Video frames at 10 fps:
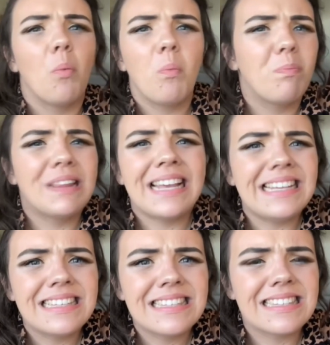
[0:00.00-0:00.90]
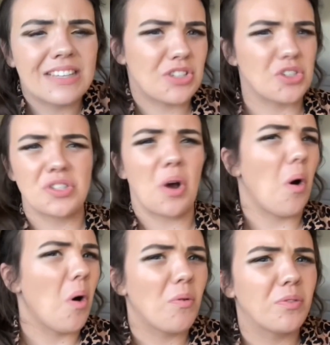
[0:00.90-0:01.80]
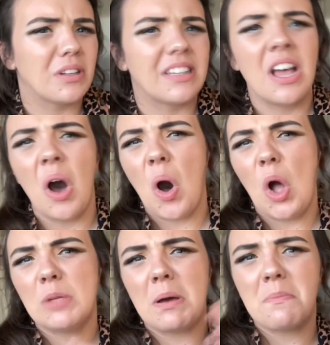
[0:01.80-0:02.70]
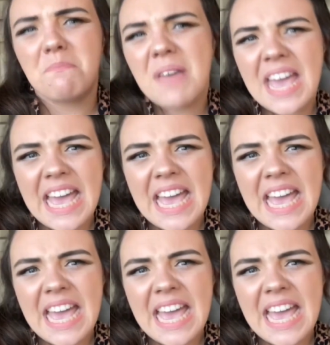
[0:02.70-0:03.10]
place that's just awful and all about men,